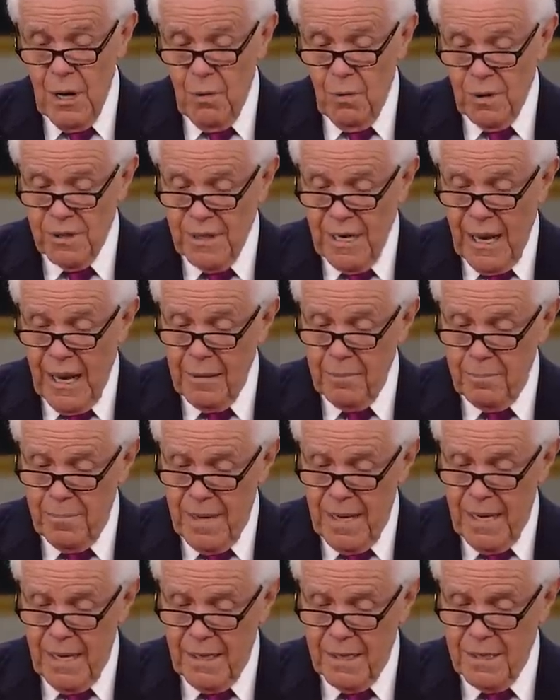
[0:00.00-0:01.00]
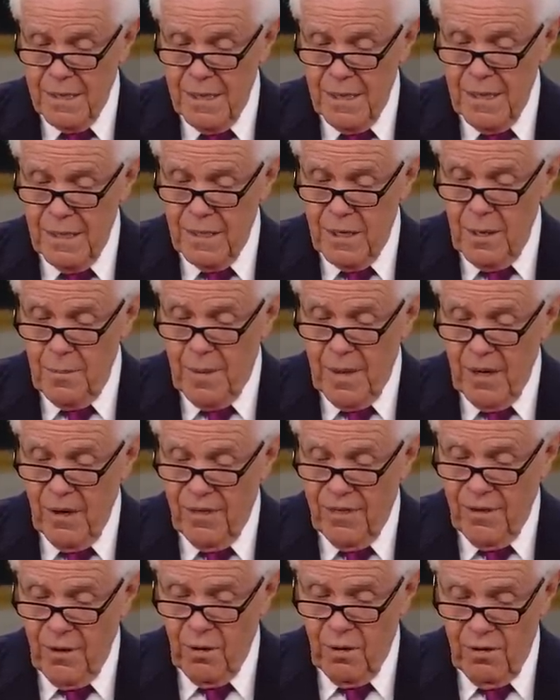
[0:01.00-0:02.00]
was not meant to be a
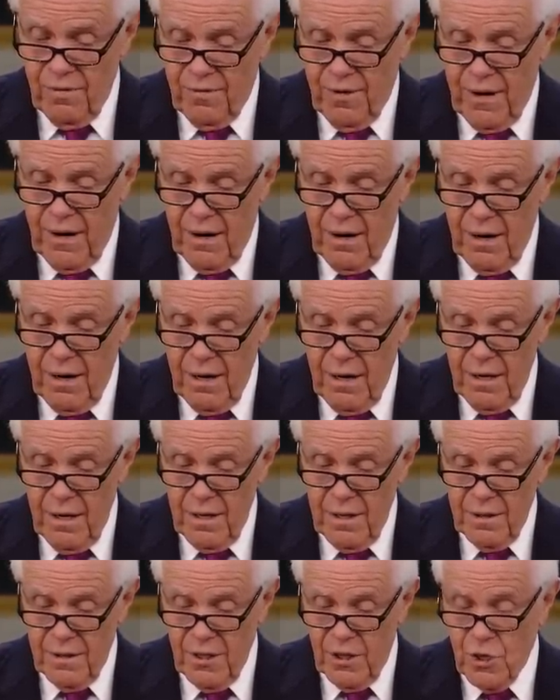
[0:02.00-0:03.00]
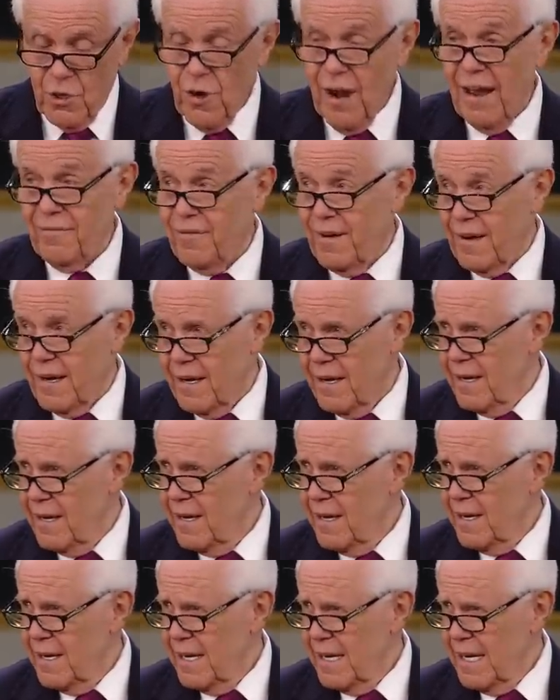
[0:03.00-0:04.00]
thoroughfare to traffic
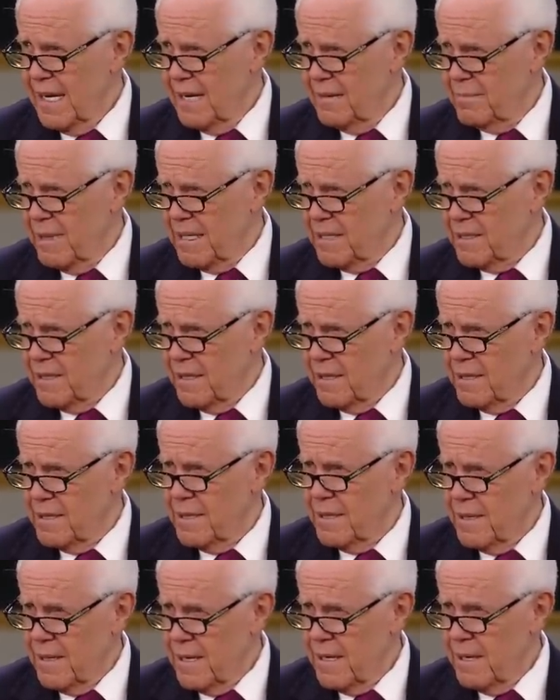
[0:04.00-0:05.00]
in business.